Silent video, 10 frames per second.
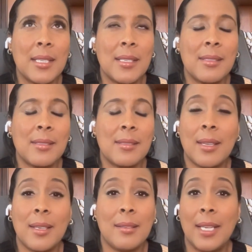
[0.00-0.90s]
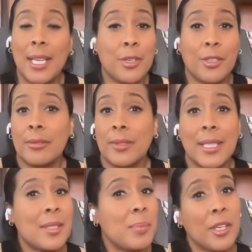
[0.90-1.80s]
is an inner
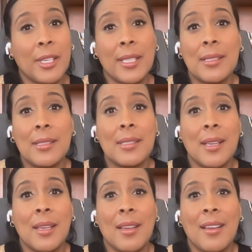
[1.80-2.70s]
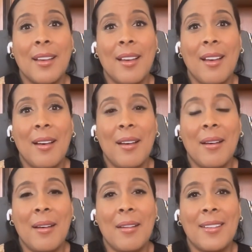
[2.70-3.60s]
experience, uh,